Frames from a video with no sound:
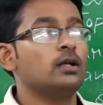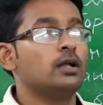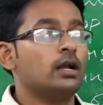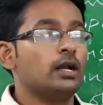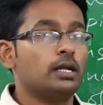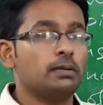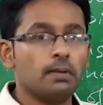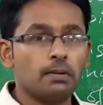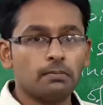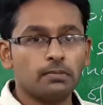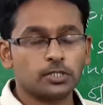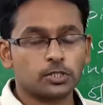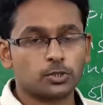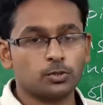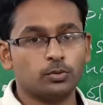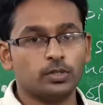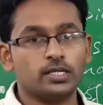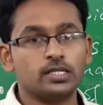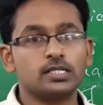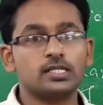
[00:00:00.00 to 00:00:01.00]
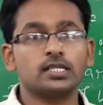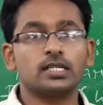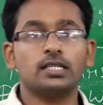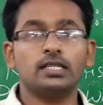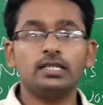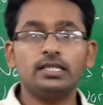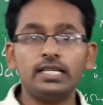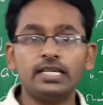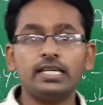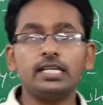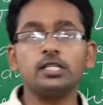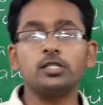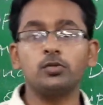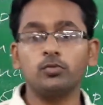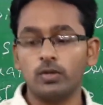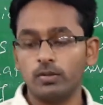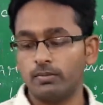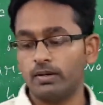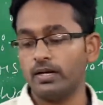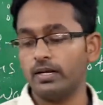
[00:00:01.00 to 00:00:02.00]
Remember students, these
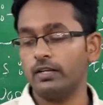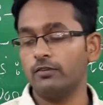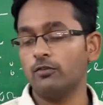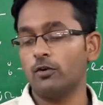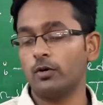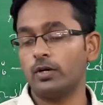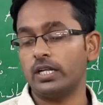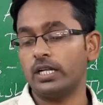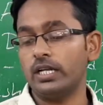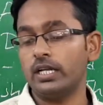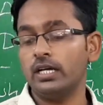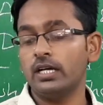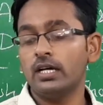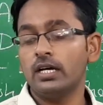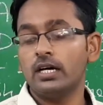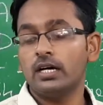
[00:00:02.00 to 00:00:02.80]
women devotee